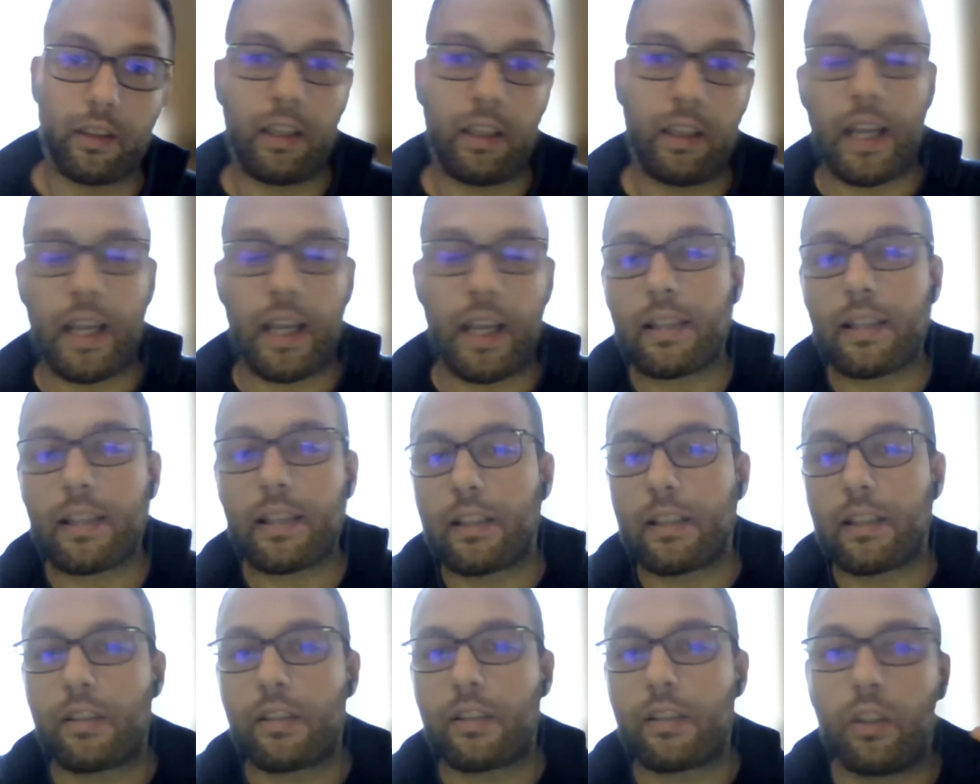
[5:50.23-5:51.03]
In
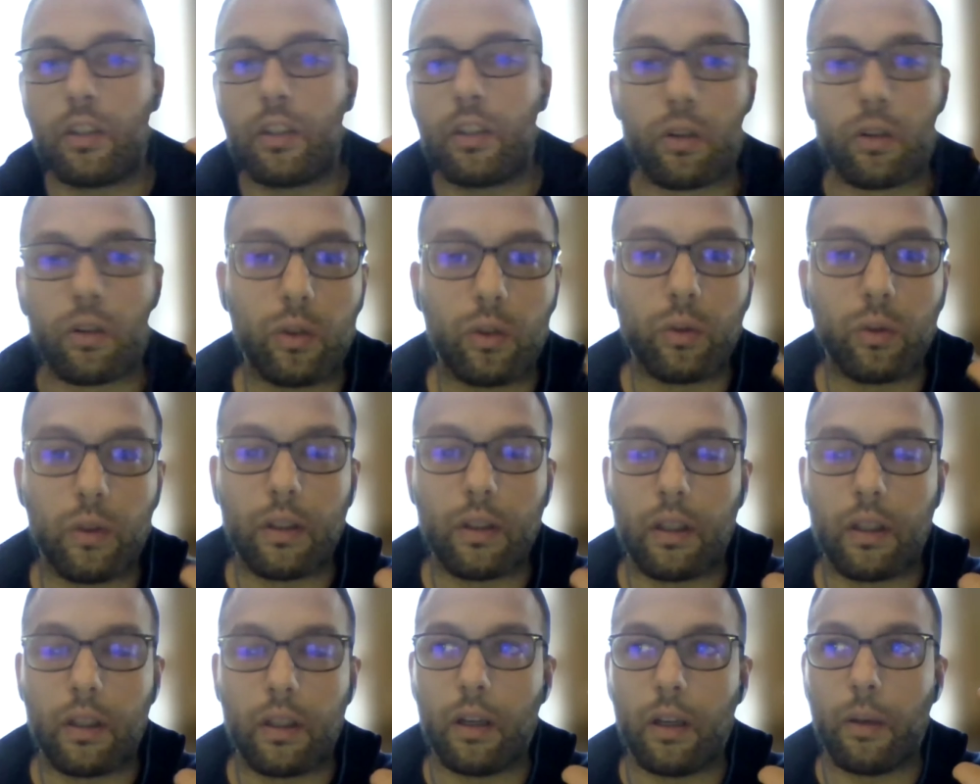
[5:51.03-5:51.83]
essence, in order
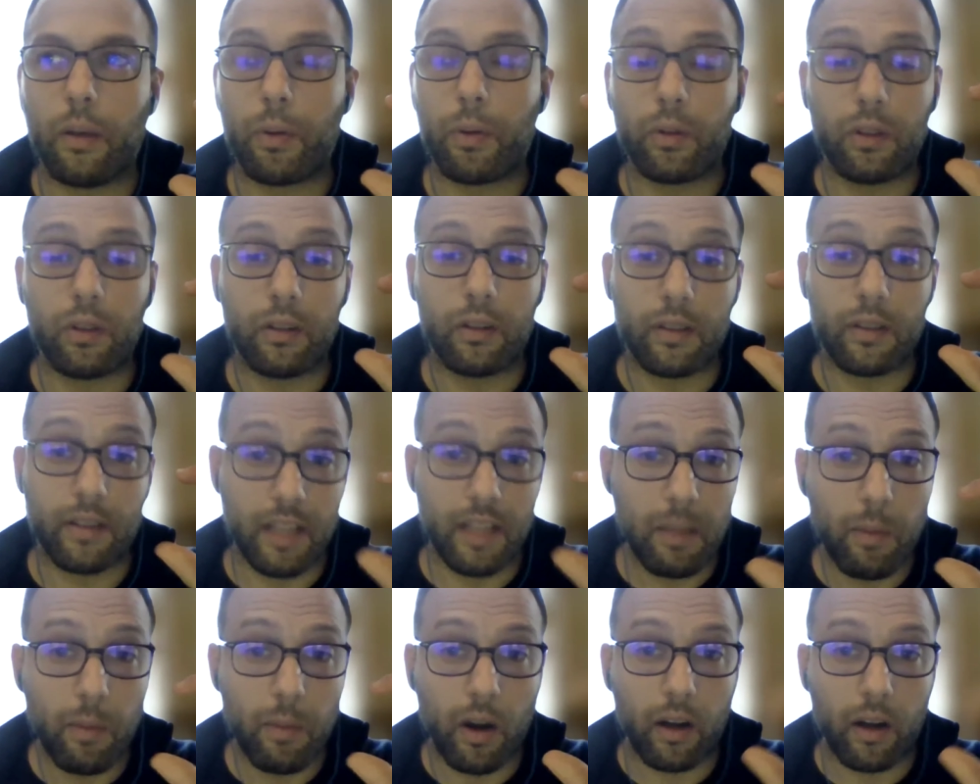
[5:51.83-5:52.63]
to put the
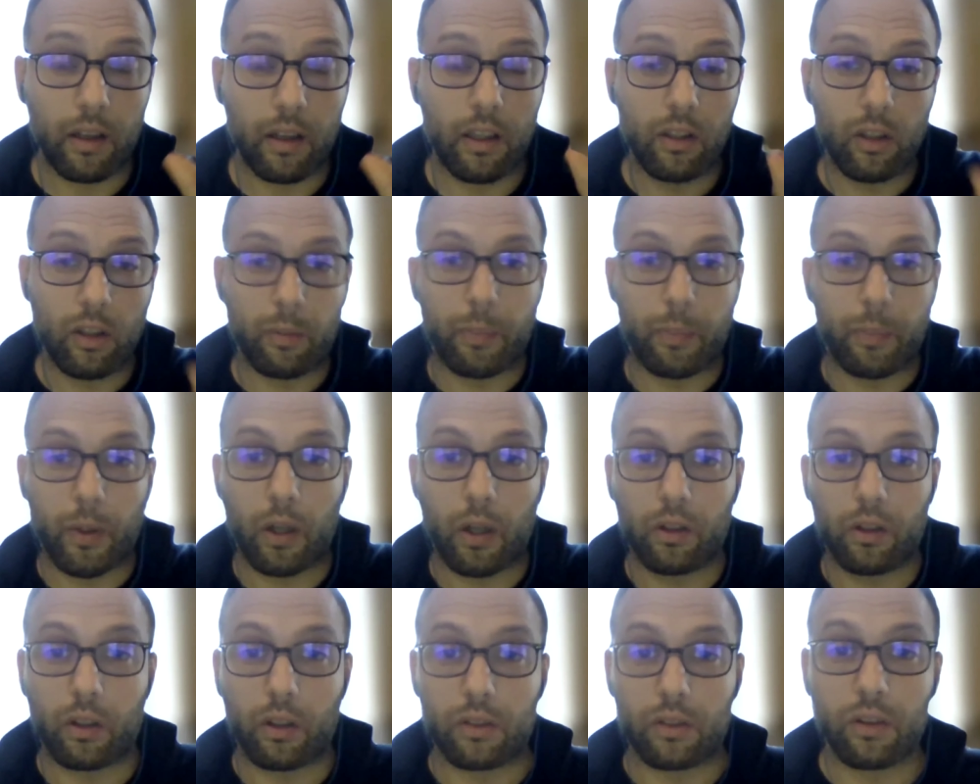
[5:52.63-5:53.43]
CE mark in your
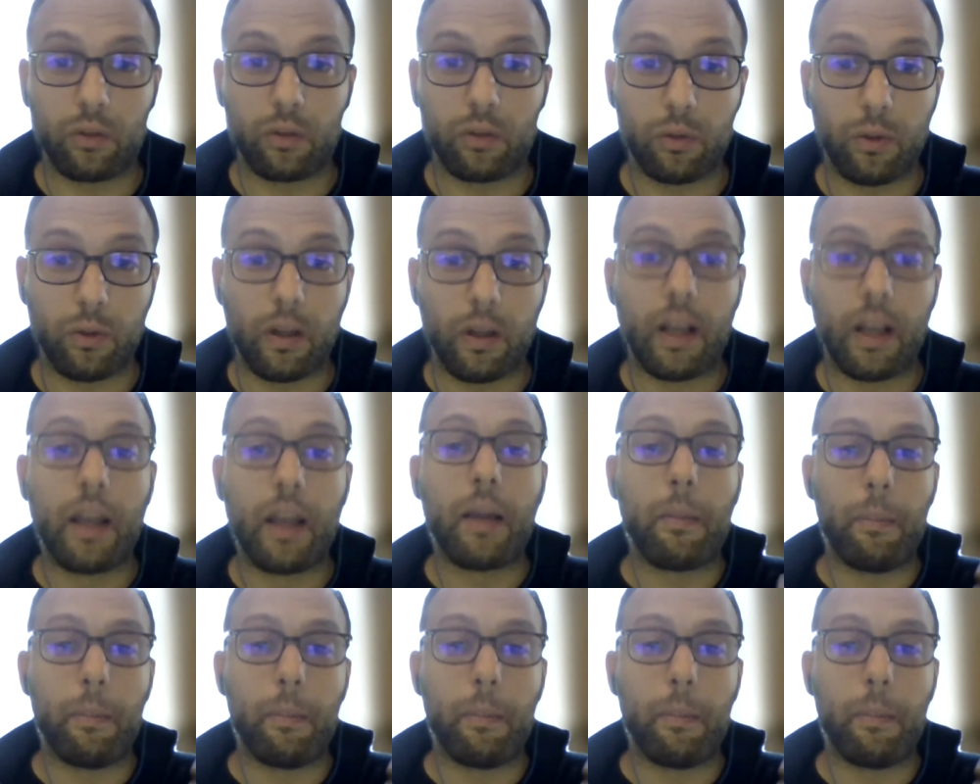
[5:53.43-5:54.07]
product, so to